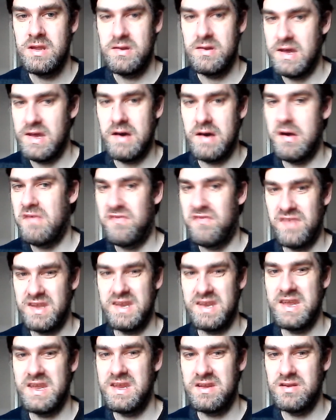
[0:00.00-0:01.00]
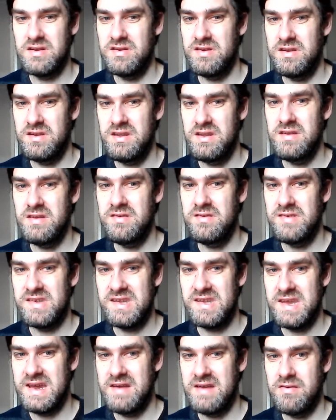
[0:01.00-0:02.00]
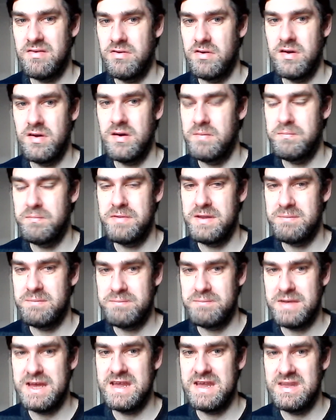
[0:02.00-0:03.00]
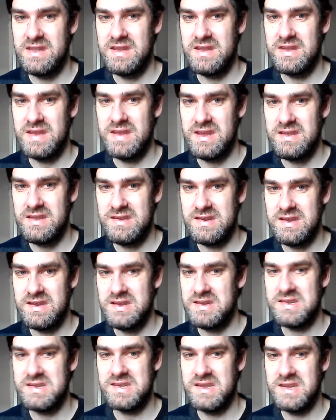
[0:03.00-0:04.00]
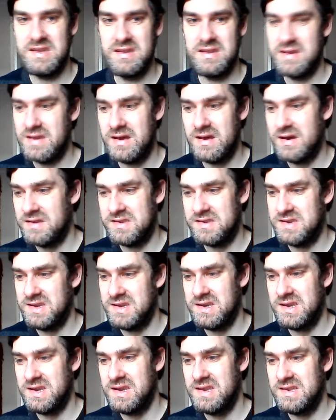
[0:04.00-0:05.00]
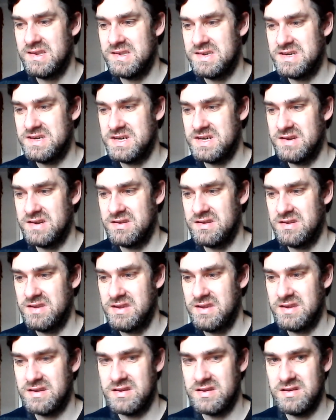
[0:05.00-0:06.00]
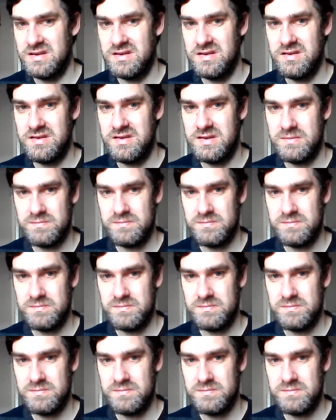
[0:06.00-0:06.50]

Though I think they could have used Sarah a bit better than they did. So the casting is generally good.